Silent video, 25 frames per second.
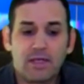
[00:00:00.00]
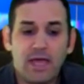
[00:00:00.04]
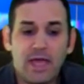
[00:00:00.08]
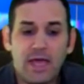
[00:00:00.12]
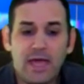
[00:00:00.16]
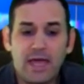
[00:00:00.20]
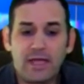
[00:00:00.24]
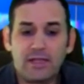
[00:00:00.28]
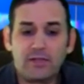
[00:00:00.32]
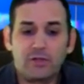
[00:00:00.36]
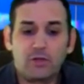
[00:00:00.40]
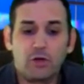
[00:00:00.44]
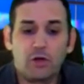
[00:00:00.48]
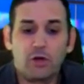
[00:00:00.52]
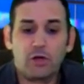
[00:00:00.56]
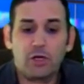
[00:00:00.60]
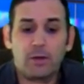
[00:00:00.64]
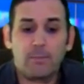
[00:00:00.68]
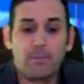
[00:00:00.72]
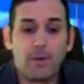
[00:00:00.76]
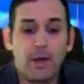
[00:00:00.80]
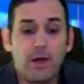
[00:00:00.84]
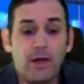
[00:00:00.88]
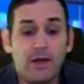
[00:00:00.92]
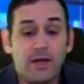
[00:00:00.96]
and turn
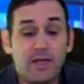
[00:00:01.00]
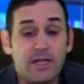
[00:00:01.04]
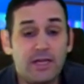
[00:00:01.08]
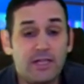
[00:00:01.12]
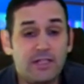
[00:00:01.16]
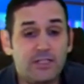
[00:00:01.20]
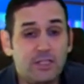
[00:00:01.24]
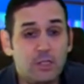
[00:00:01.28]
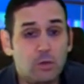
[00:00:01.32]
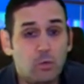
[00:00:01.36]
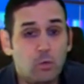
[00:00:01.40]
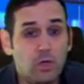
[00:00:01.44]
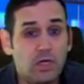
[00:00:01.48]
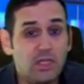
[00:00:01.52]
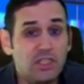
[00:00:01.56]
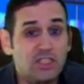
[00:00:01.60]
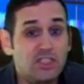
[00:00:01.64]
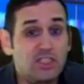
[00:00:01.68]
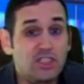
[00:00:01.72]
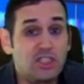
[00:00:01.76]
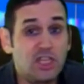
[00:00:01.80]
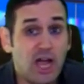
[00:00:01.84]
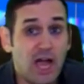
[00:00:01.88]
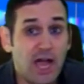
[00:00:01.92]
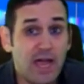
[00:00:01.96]
America into
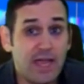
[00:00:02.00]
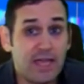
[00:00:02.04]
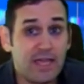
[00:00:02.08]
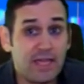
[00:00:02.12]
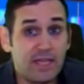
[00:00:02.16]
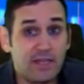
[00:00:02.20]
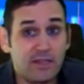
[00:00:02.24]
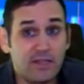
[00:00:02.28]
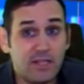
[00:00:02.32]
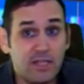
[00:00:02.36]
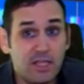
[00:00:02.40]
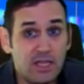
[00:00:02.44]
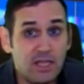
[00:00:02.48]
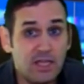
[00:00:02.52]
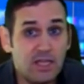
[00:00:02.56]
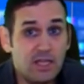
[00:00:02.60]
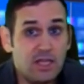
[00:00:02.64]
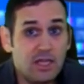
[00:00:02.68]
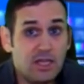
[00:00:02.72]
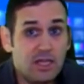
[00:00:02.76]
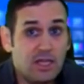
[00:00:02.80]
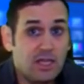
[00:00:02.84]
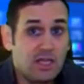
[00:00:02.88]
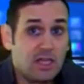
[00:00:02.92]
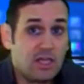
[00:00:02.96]
one giant
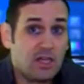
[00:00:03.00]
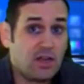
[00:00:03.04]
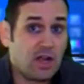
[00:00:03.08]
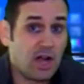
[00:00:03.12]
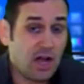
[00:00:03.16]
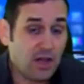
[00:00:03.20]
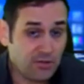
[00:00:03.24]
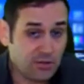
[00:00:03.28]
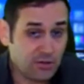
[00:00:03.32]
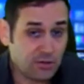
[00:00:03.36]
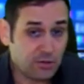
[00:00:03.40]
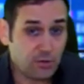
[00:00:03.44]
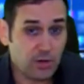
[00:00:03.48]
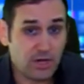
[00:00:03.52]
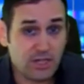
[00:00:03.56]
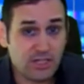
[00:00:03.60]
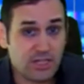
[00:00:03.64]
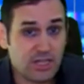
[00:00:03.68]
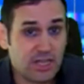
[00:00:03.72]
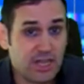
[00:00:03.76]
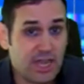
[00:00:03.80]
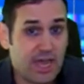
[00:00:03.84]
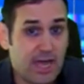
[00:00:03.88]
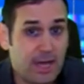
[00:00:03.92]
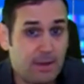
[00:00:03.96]

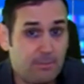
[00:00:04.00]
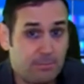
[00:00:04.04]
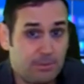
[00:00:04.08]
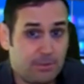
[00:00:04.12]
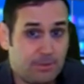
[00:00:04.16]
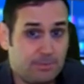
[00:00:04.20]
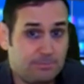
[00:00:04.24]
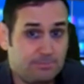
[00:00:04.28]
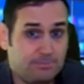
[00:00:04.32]
concentration camp.